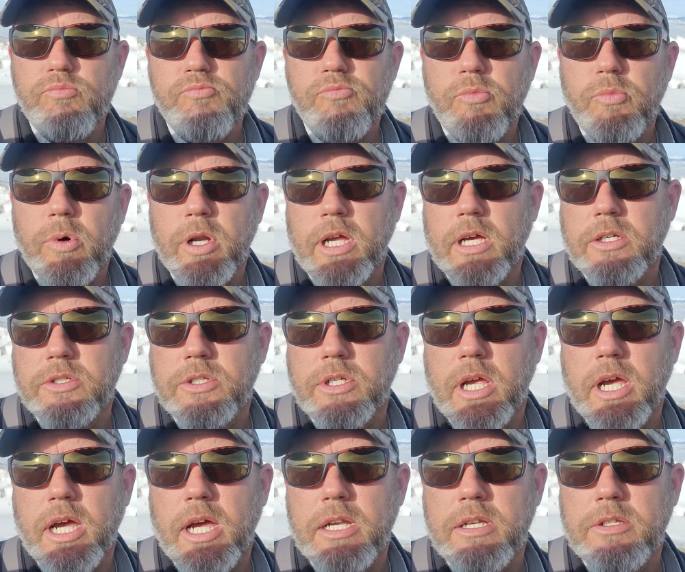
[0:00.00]
What else?
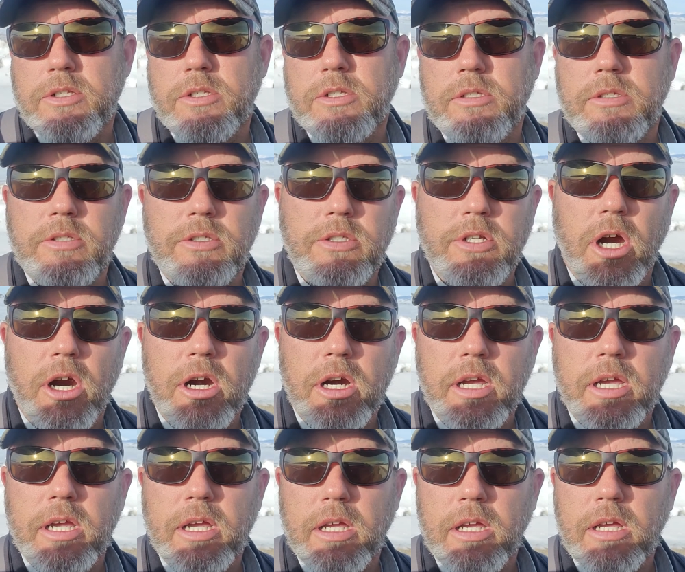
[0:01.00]

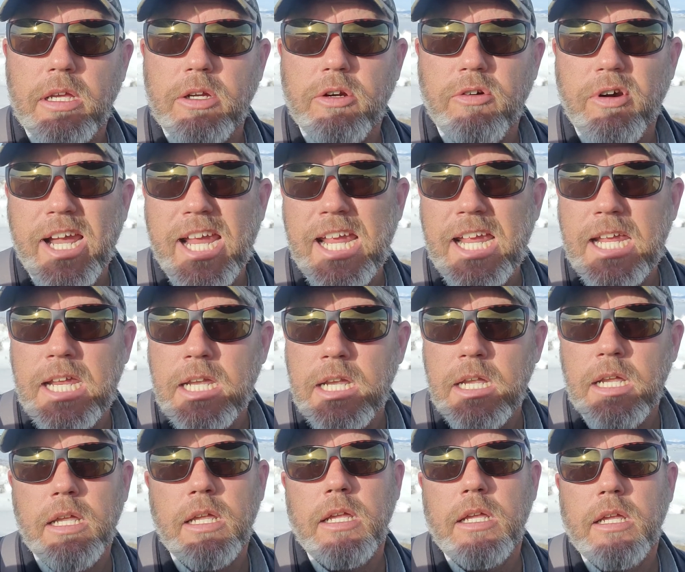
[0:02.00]
Dark
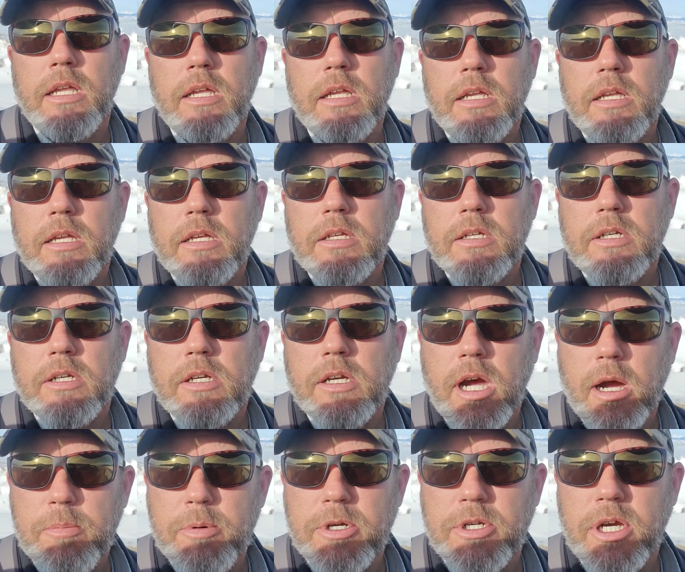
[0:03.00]
green
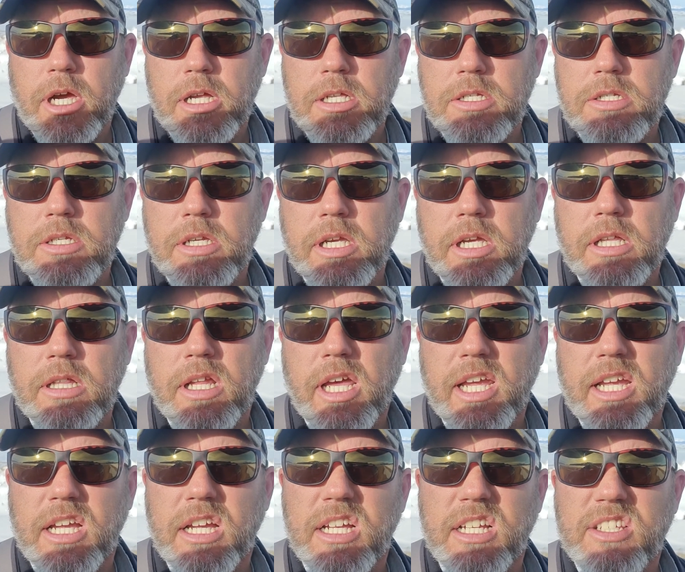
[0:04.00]
copper johns in
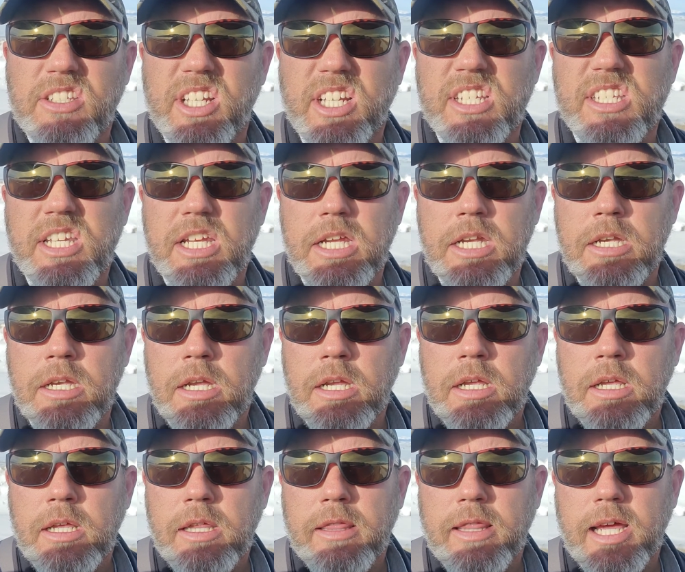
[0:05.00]
like a 16.
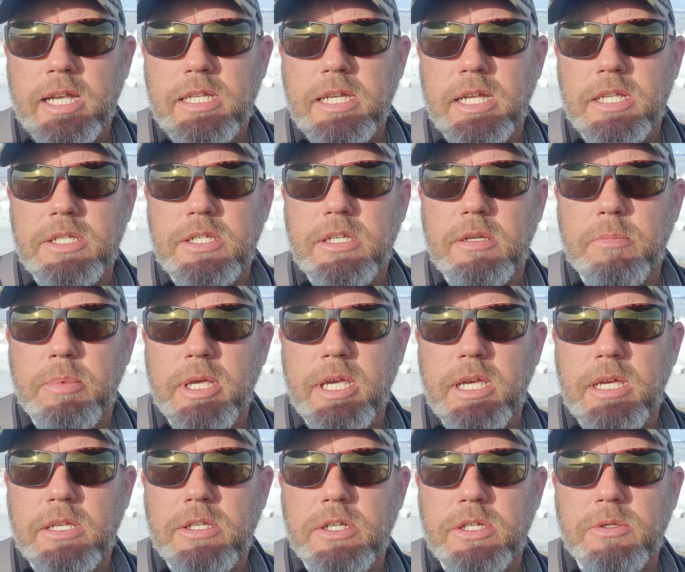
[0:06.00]
That tends to
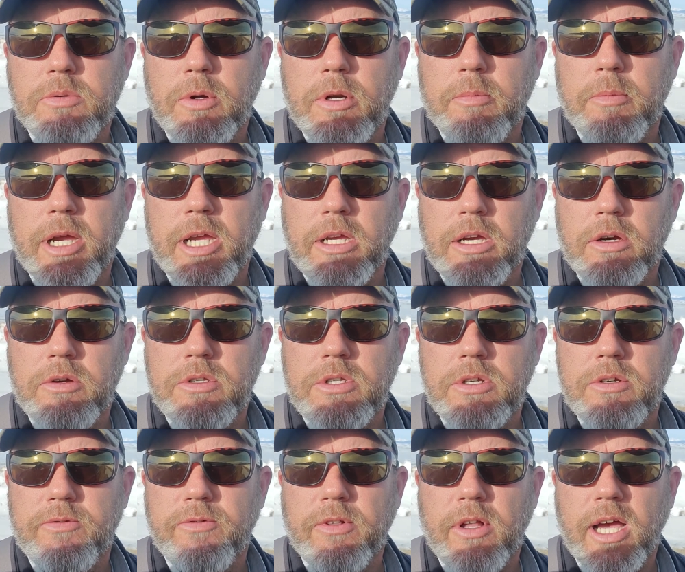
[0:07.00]
be just one of my
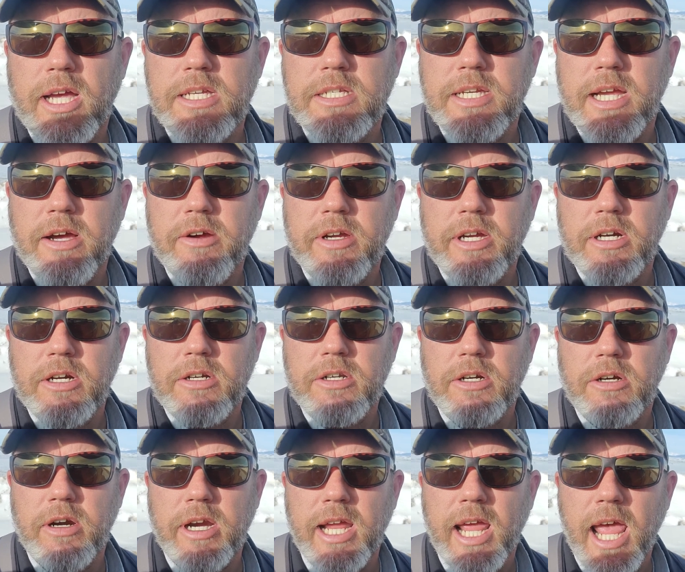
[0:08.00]
go-to flies out here
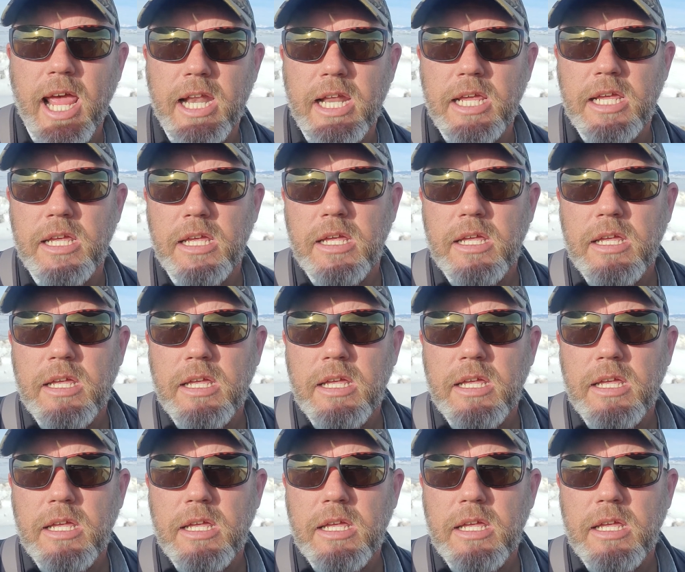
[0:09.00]
during any